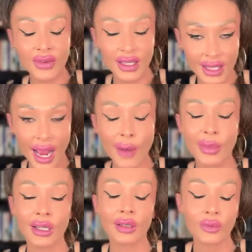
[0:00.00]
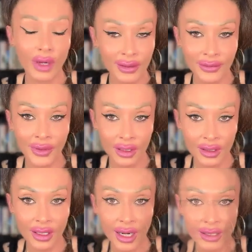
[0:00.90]
is happening right in front of
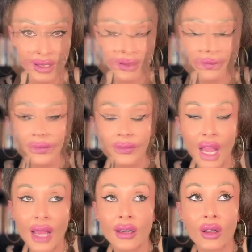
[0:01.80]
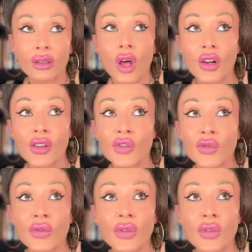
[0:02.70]
their eyes. And a lot of